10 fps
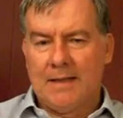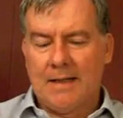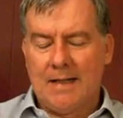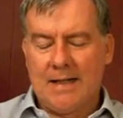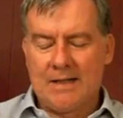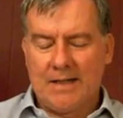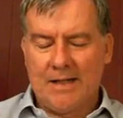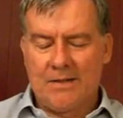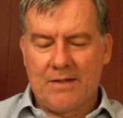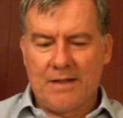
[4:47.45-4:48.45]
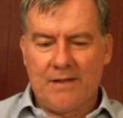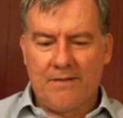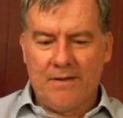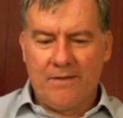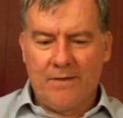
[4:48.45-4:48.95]
as against the
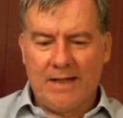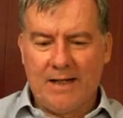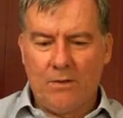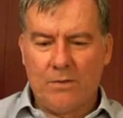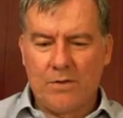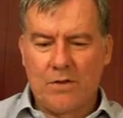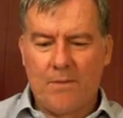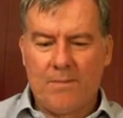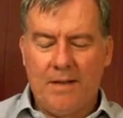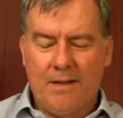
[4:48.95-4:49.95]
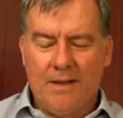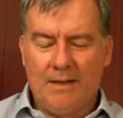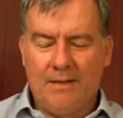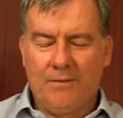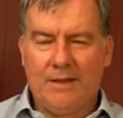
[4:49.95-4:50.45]
landlord has
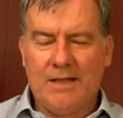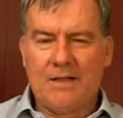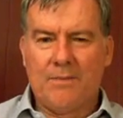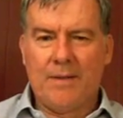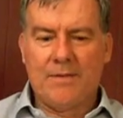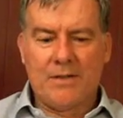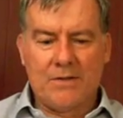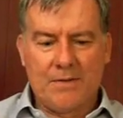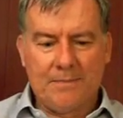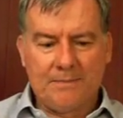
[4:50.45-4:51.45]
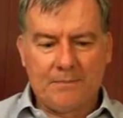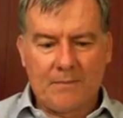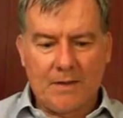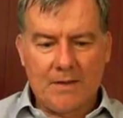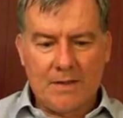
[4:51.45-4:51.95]
released the premises.
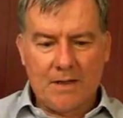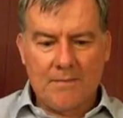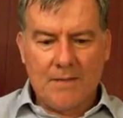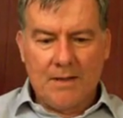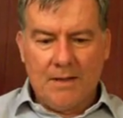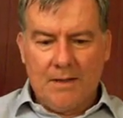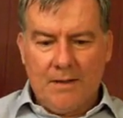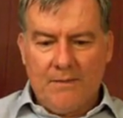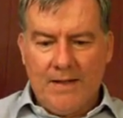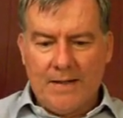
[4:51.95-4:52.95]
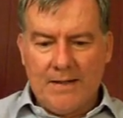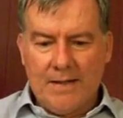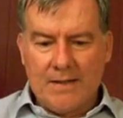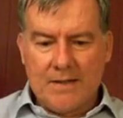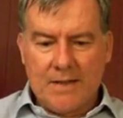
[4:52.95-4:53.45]
So that
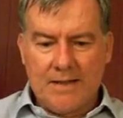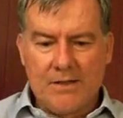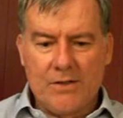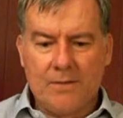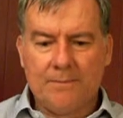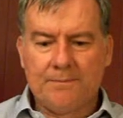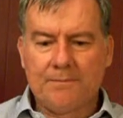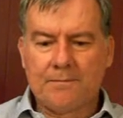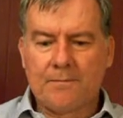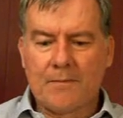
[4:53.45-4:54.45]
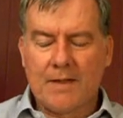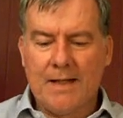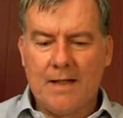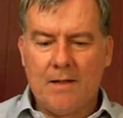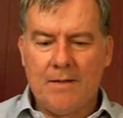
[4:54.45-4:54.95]
is an issue.
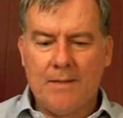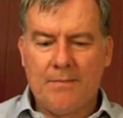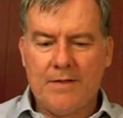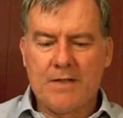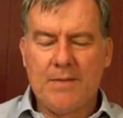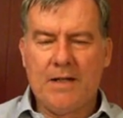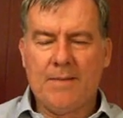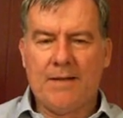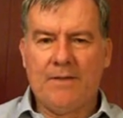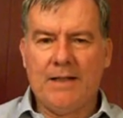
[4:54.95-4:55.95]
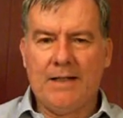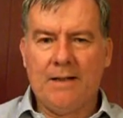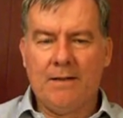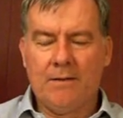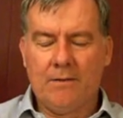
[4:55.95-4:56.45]
Now, Professor Peter Butt,
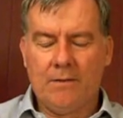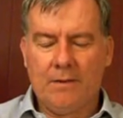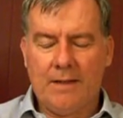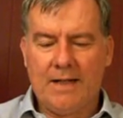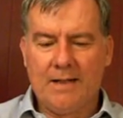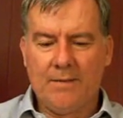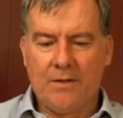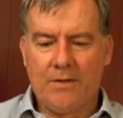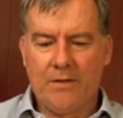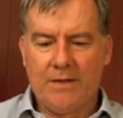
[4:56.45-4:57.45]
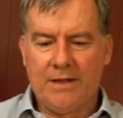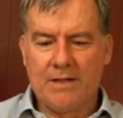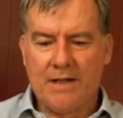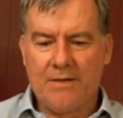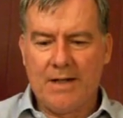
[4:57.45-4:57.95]
leading academic authority in
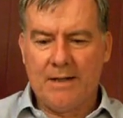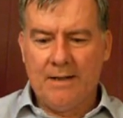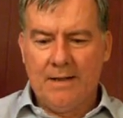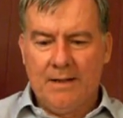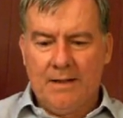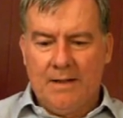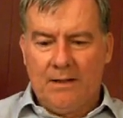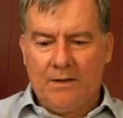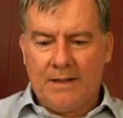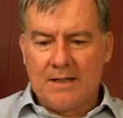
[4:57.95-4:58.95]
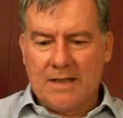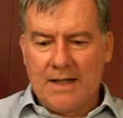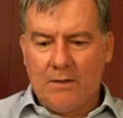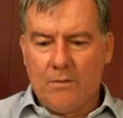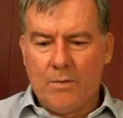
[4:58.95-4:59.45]
this area, look at his
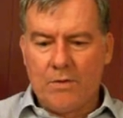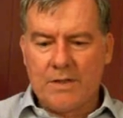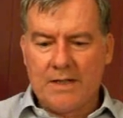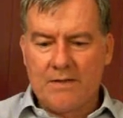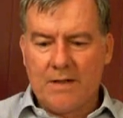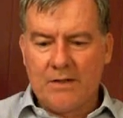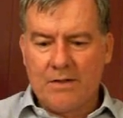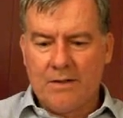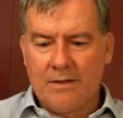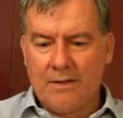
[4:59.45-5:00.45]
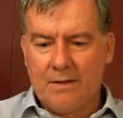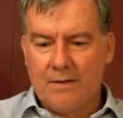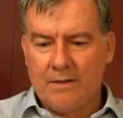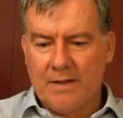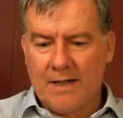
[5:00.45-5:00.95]
landlord book, 6th edition,
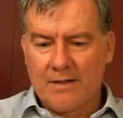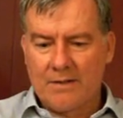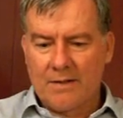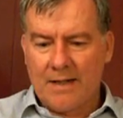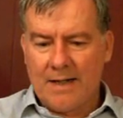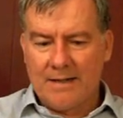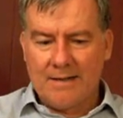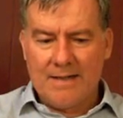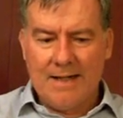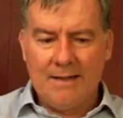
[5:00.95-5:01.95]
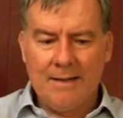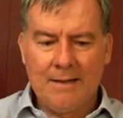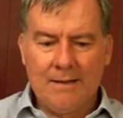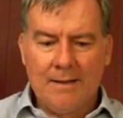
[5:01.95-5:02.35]
2010.